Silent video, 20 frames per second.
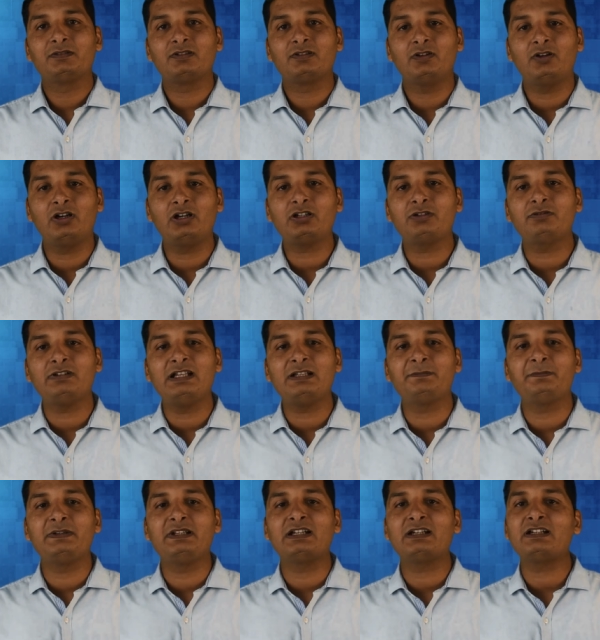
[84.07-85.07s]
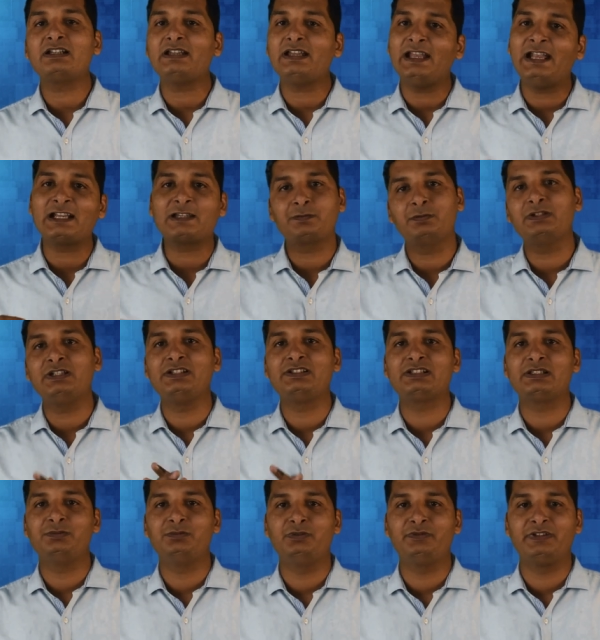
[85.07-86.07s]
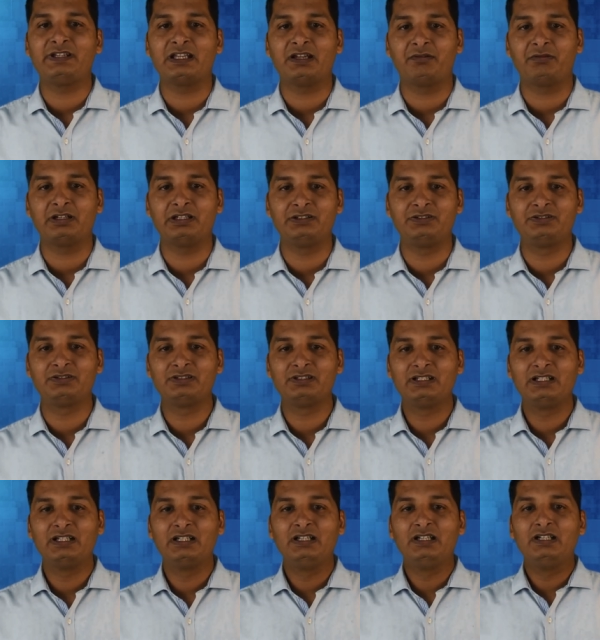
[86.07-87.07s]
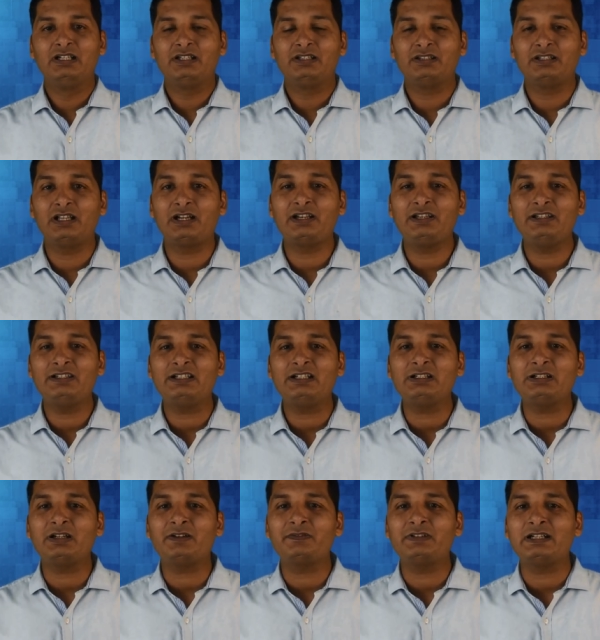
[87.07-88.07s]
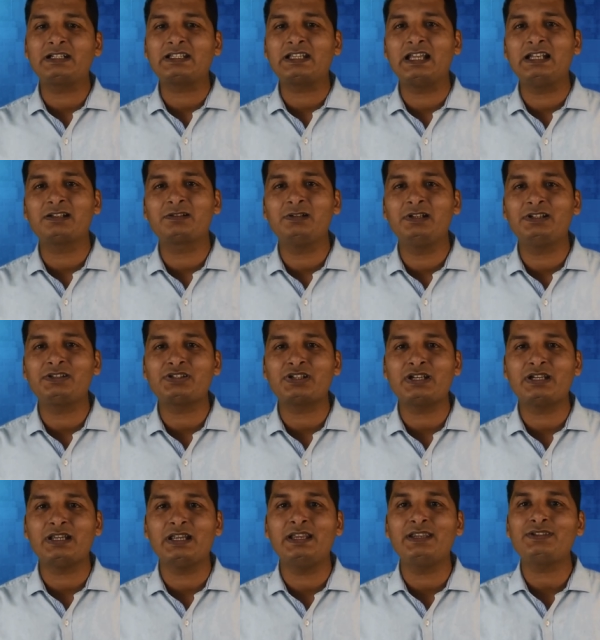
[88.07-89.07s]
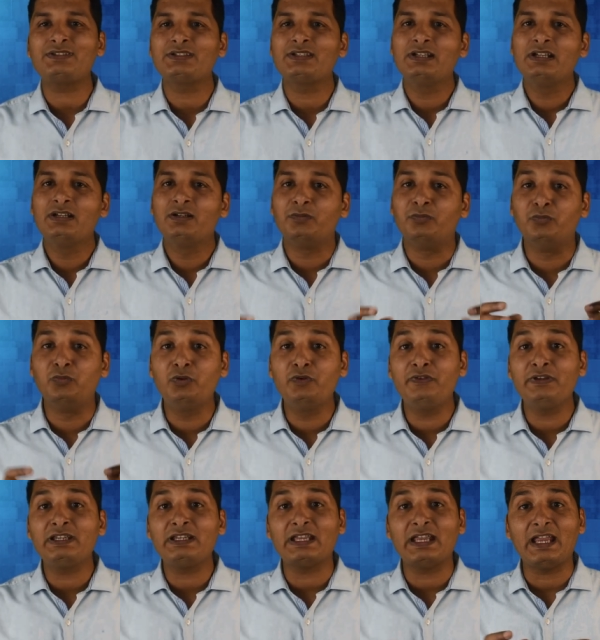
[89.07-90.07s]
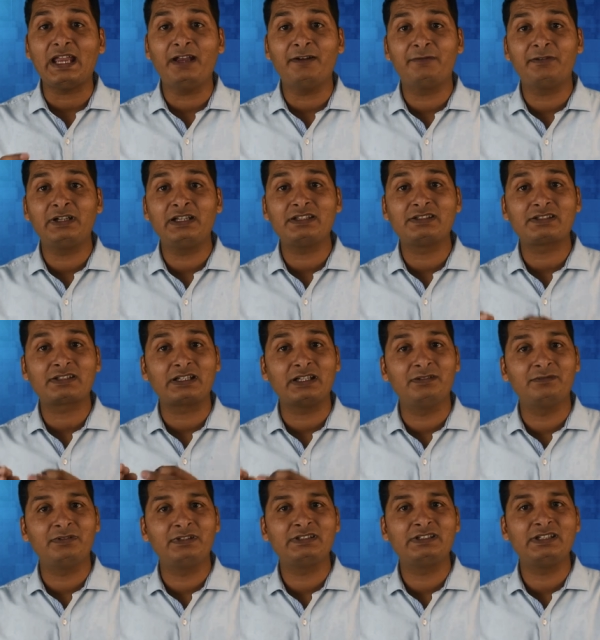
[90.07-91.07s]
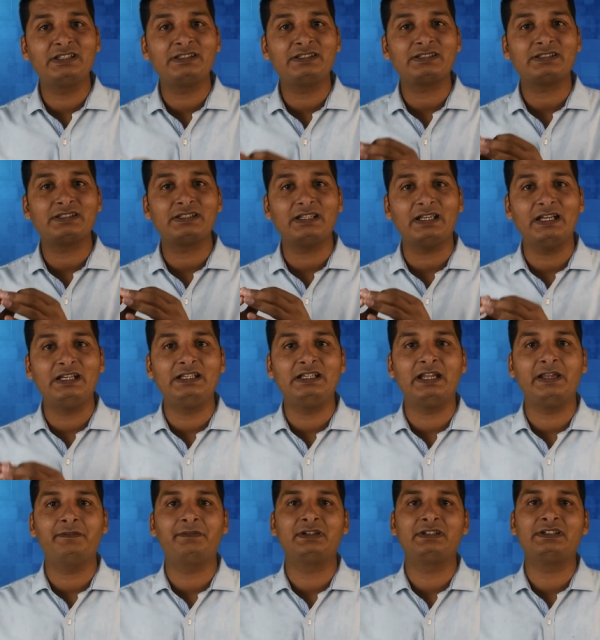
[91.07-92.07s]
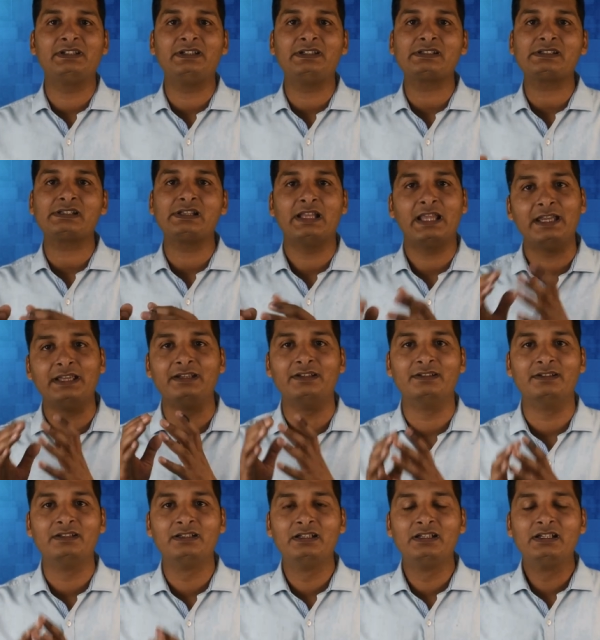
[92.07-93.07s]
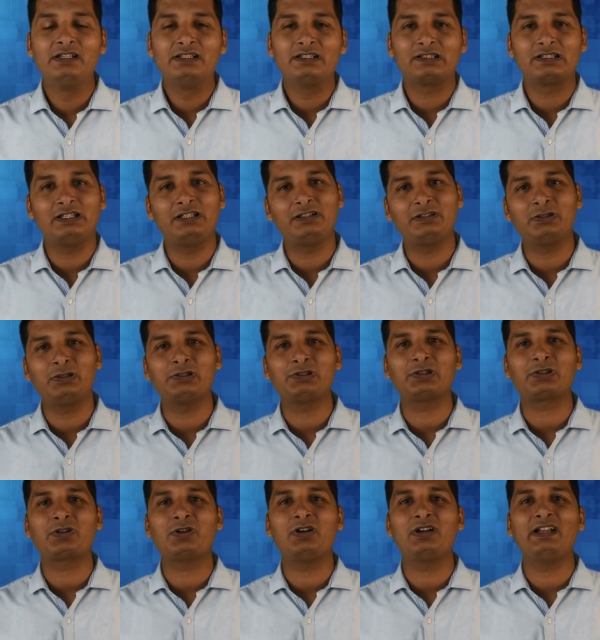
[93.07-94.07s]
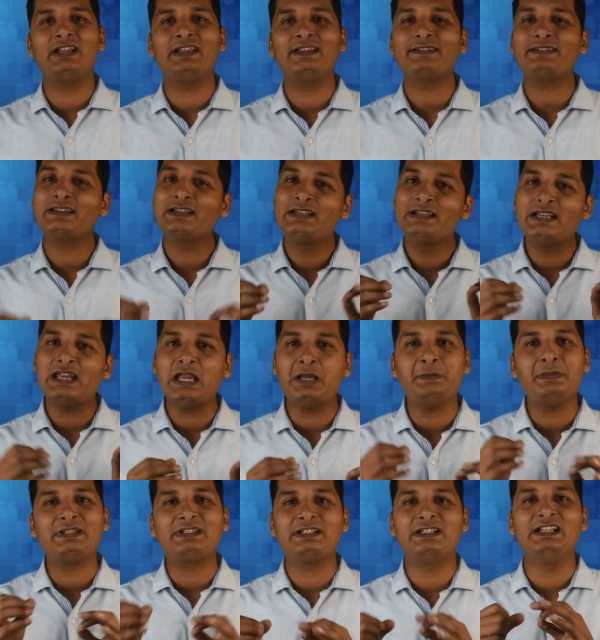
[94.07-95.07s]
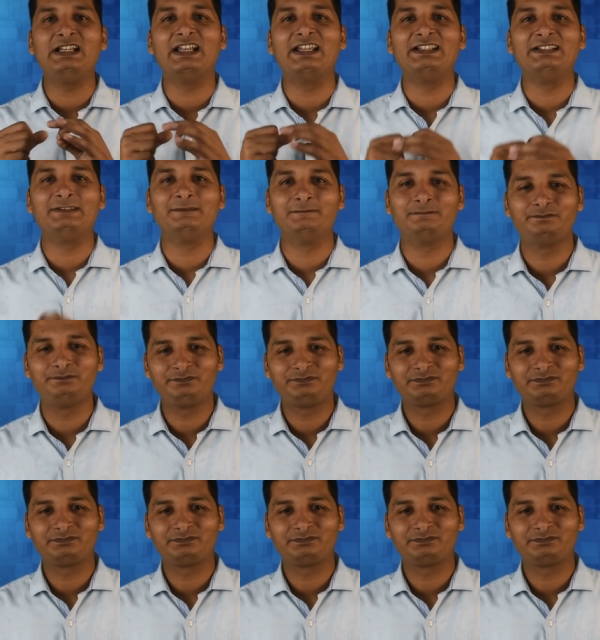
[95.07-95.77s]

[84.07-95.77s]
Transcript: or 12 period exponential moving average. The result of that calculation is moving average, convergence and divergence line, that is also called as MACD line,